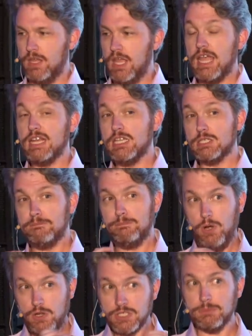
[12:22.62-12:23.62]
It is
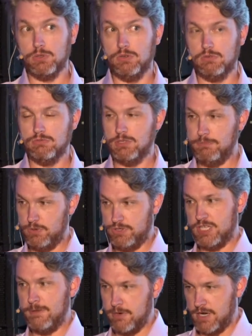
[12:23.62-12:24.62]
possible to build
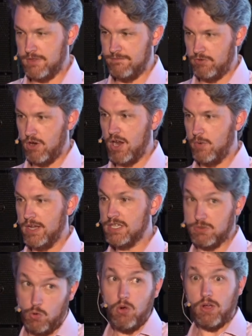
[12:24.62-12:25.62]
CPython for
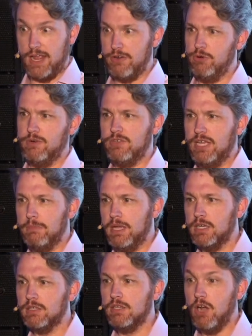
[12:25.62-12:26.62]
iOS or Android for that
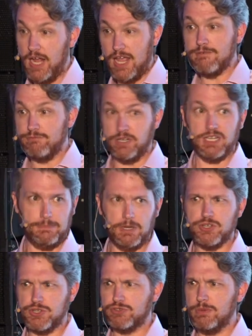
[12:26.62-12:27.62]
matter. I have written a
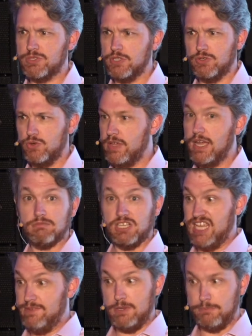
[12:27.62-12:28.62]
bunch of scripts that do that. The
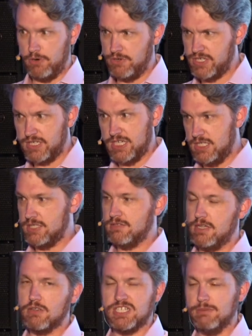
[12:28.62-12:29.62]
Kivy project has
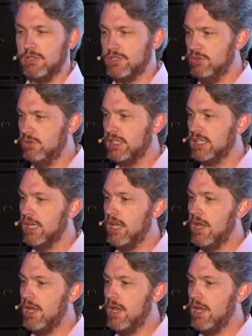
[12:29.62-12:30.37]
similar tooling.